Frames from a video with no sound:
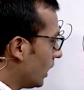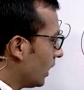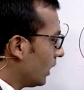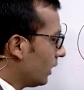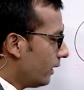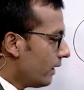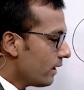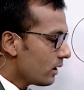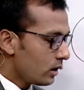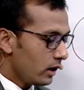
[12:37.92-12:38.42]

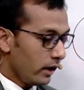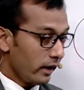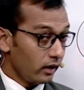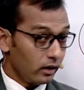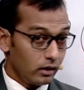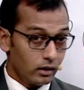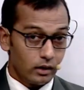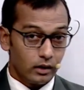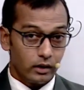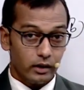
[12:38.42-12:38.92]
Let's
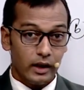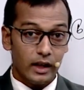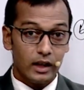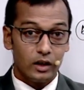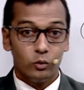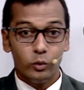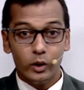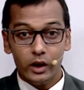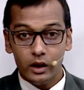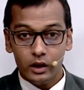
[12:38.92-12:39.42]
think, can
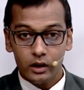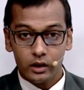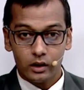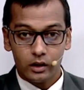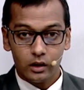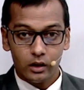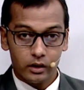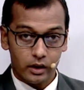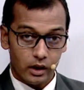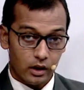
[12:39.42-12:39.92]
we
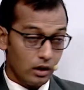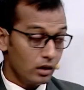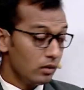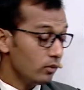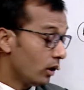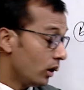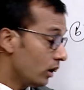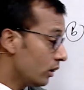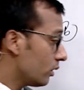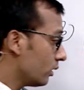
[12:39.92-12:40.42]

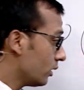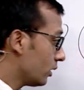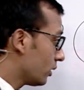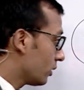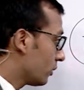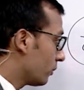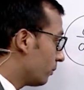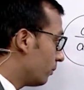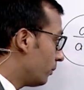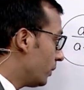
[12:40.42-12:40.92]
convert
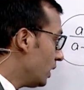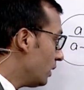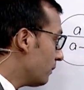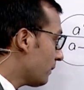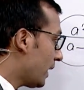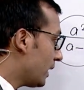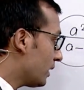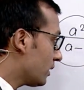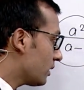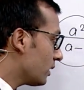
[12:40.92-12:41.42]
b
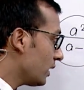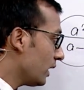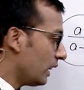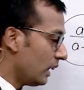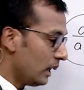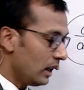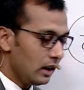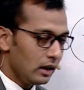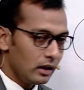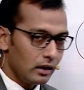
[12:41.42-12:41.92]
minus
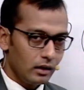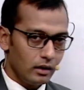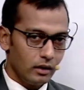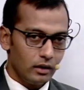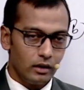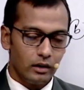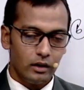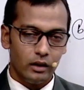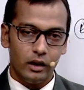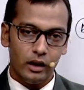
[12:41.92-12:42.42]
a
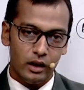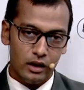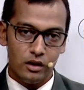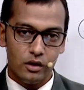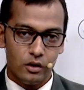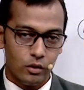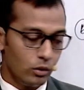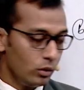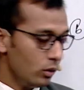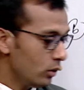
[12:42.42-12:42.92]

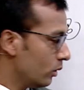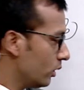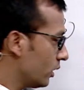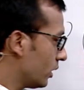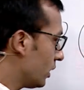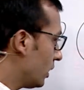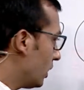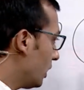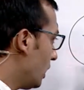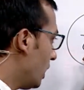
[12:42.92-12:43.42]
into
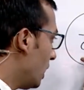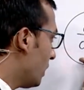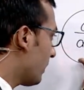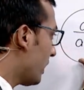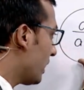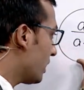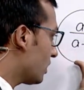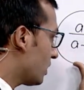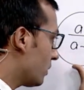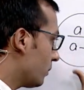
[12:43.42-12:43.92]
a
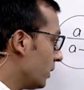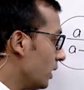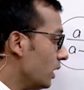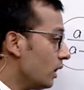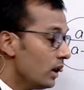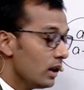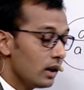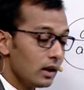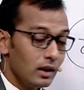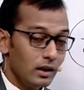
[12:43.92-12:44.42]
minus
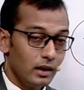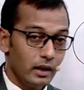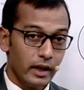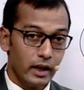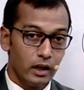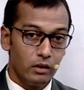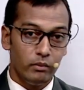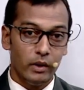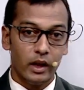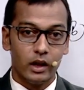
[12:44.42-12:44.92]
b
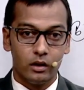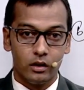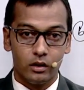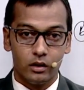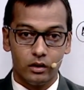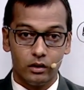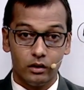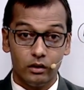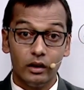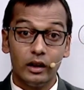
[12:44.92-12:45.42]
and make
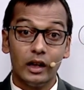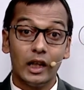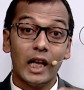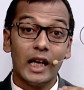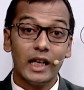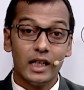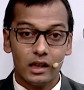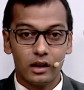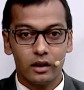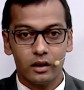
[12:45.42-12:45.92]

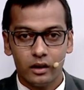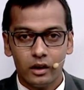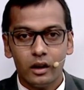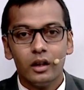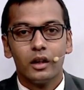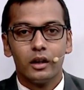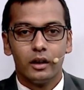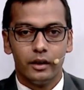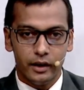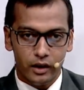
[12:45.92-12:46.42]
like
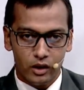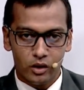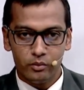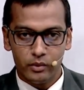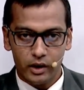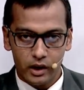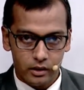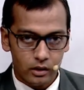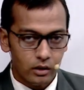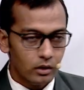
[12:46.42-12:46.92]

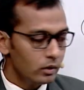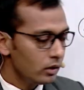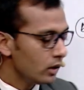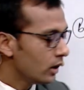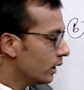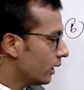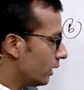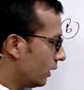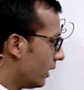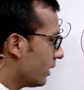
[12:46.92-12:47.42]
denominator?
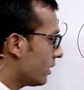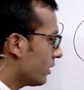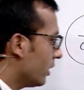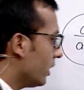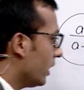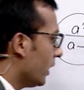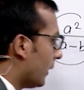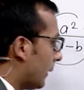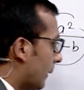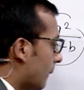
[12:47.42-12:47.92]
Let's see
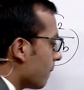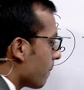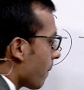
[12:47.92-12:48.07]
here,